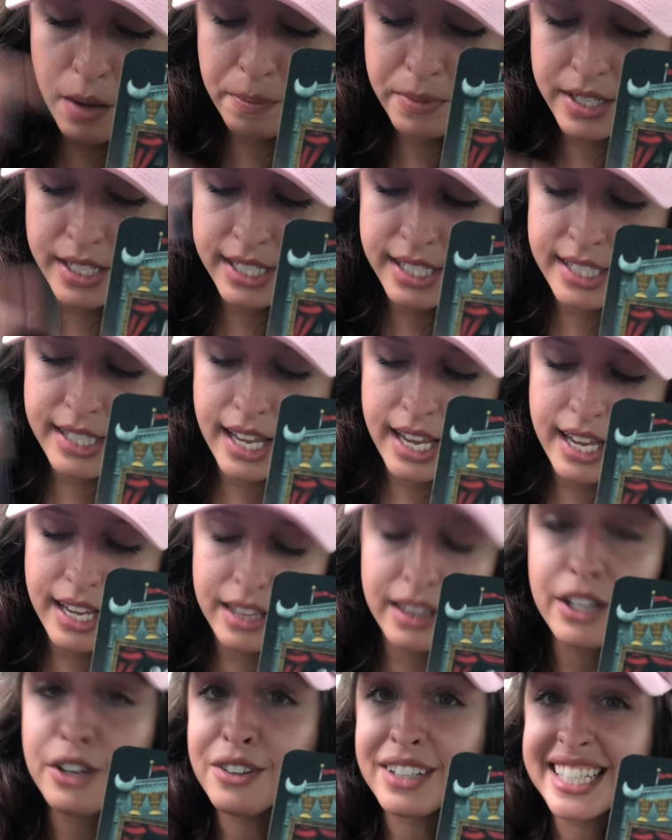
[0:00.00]
up the
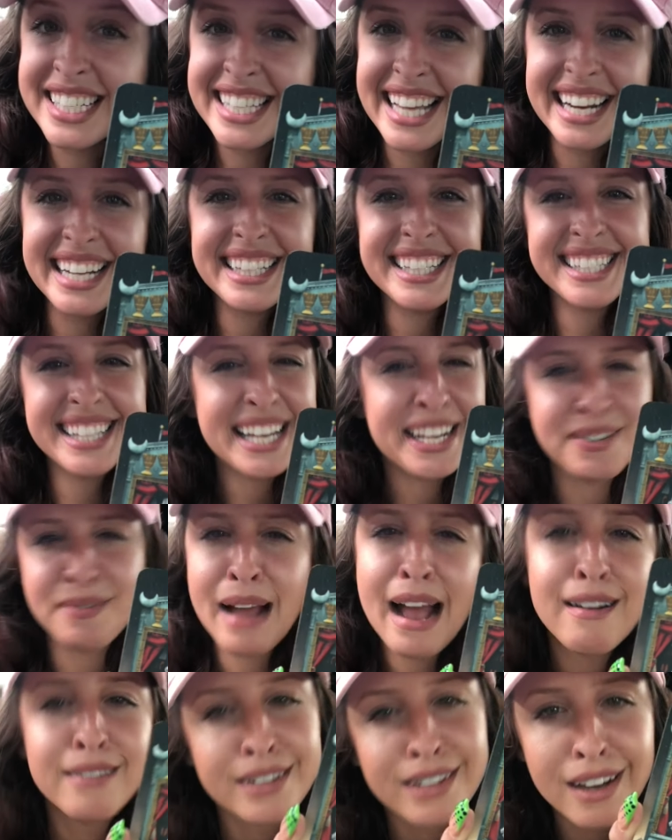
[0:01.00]
stage, literally setting the stage.
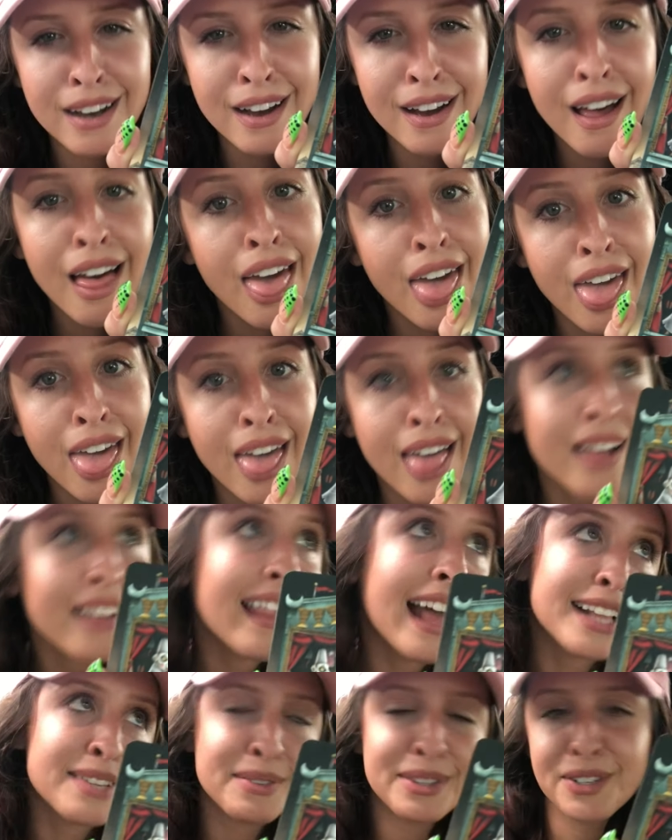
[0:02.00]
Wow, duh. Uh,
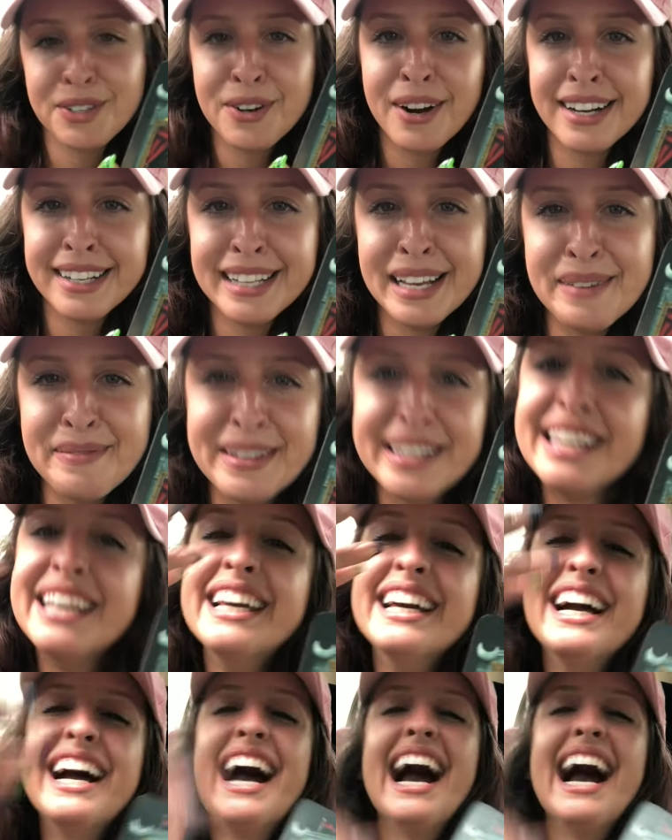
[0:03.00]
that's what they're trying to tell me.